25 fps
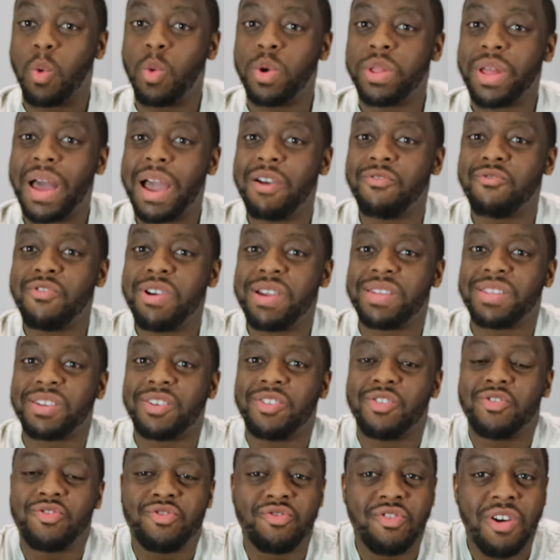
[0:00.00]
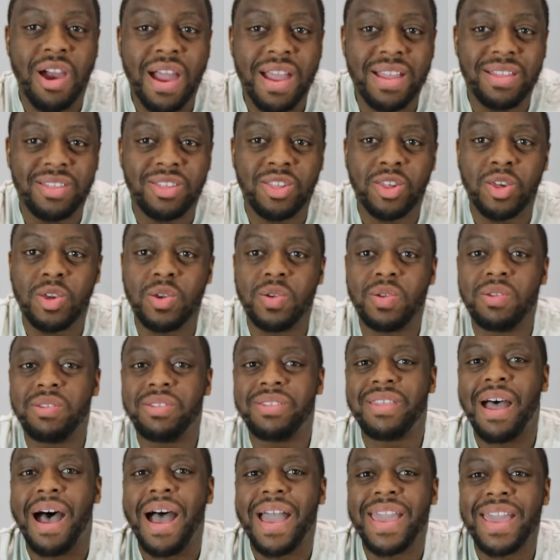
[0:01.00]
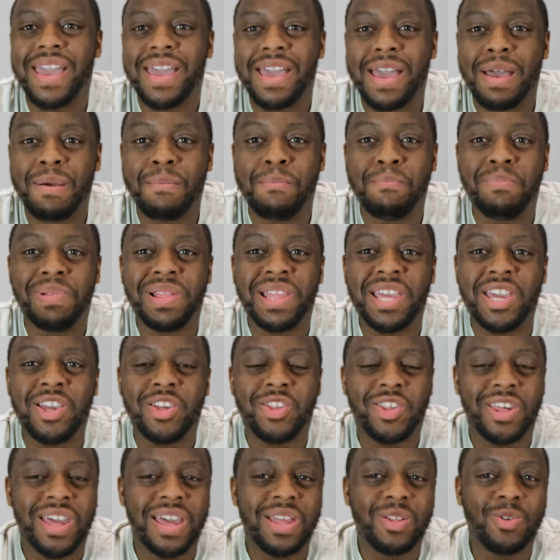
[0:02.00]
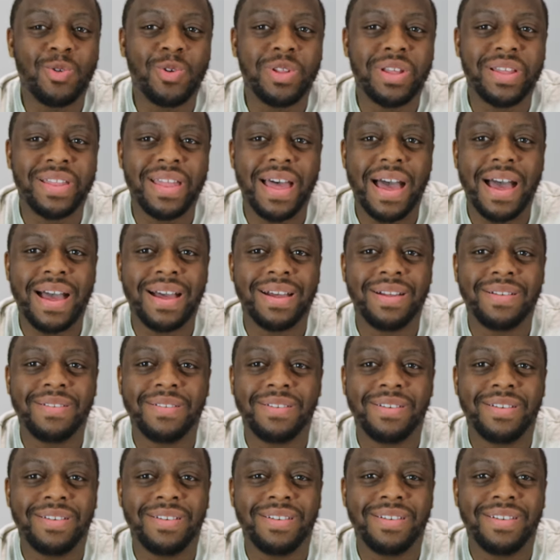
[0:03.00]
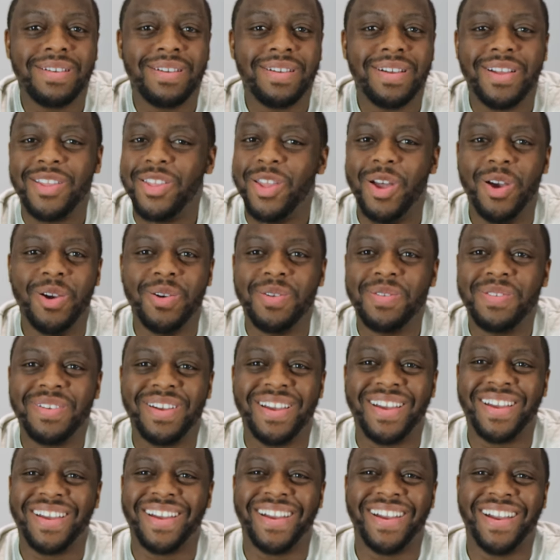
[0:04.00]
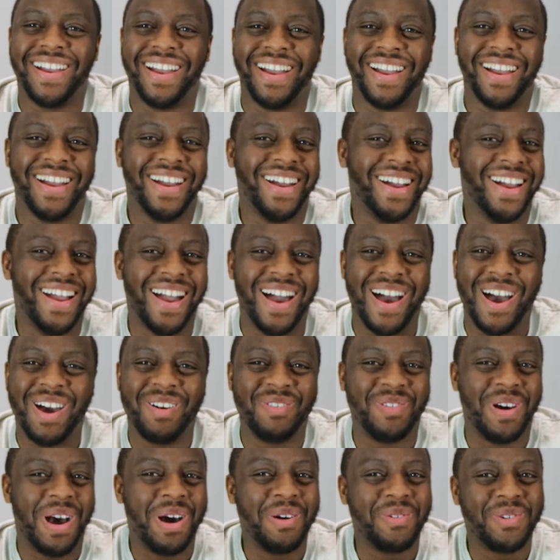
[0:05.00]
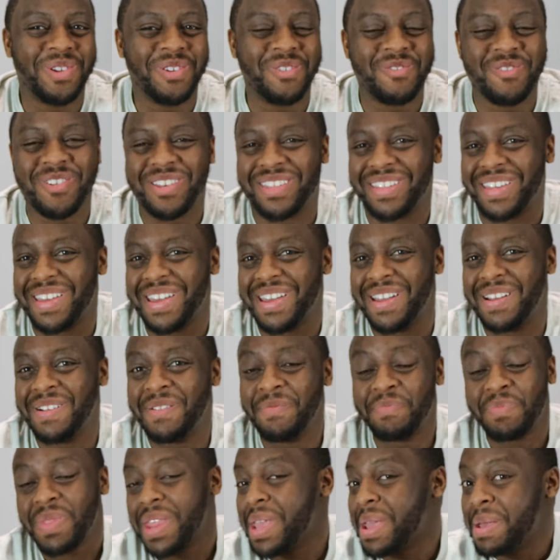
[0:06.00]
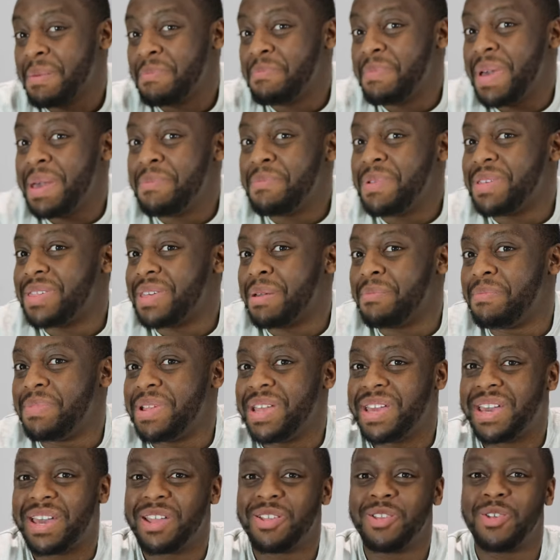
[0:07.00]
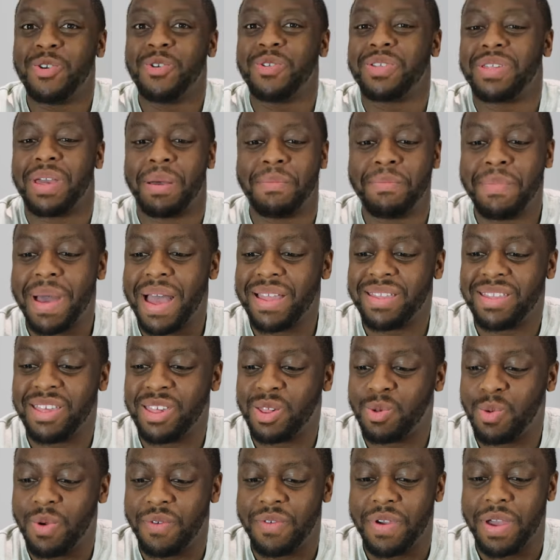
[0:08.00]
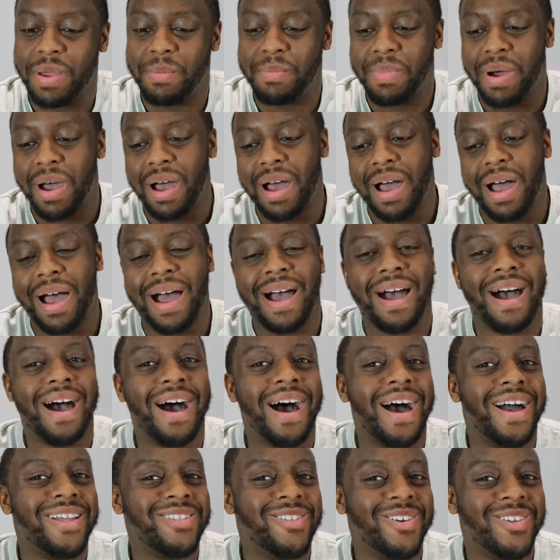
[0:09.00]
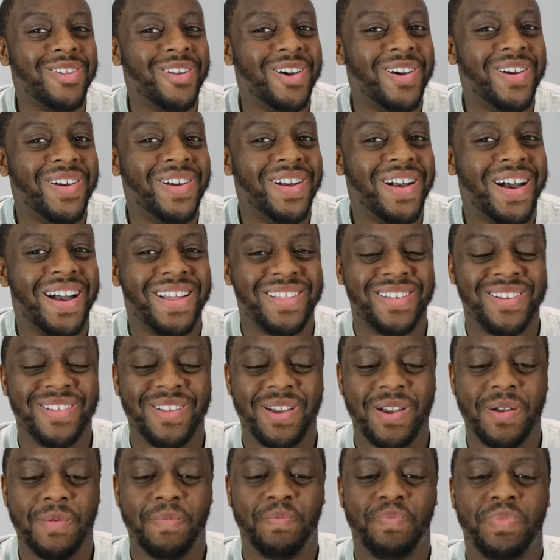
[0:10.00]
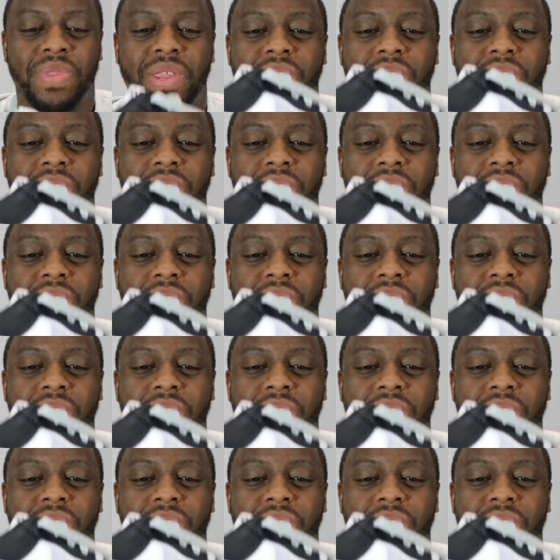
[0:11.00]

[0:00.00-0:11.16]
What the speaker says: Would I risk trying to dye it and bleach it and all of that? No. I wouldn't risk it. Maybe somebody can do some madness with it, but I don't know. I don't know.